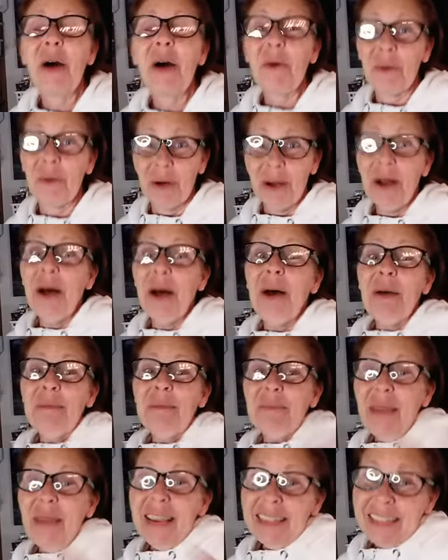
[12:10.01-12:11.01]
Well,
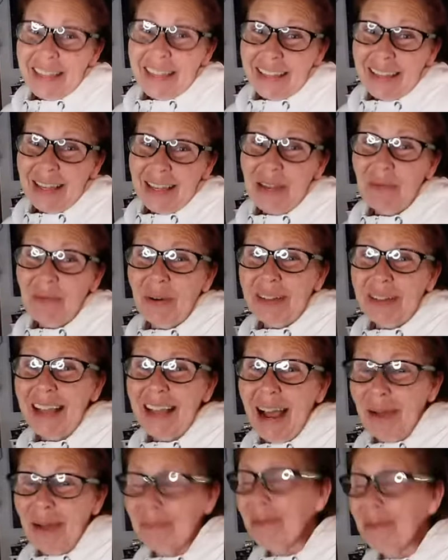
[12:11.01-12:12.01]
basically what's
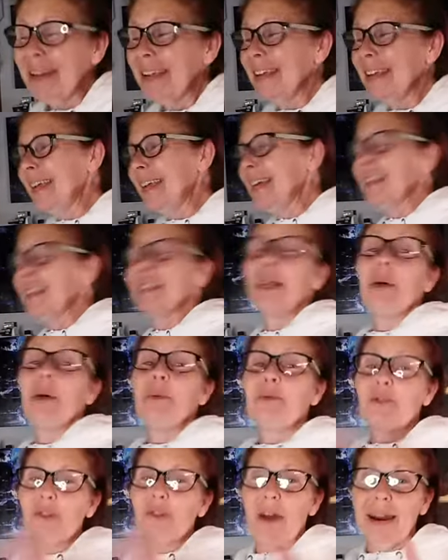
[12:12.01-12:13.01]
happening is
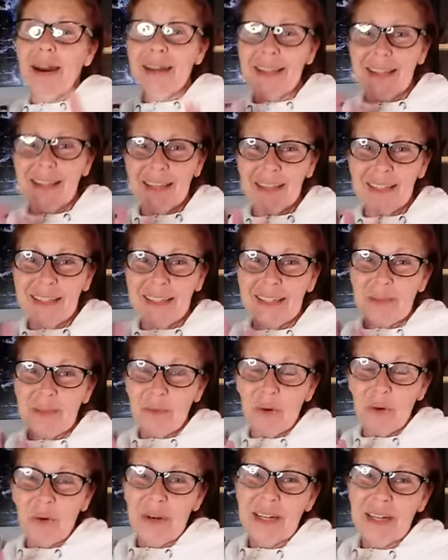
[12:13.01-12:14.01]
I'm trying to get Lisa
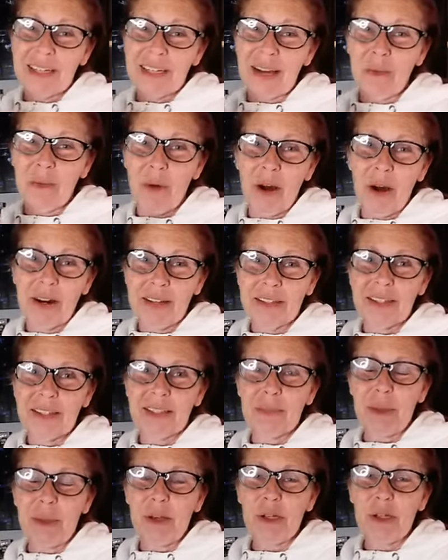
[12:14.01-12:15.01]
Marie to come on as a
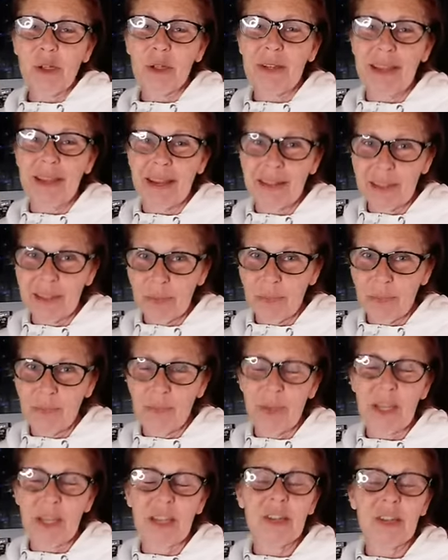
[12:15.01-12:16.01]
special guest
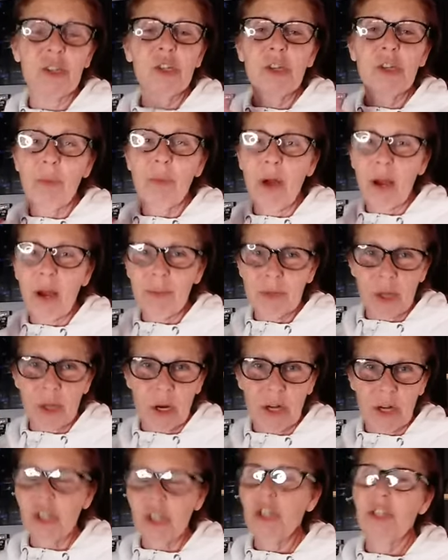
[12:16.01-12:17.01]
because she popped
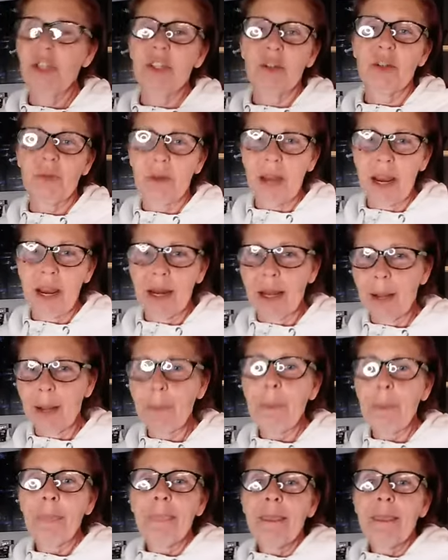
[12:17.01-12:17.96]
on and she's creating.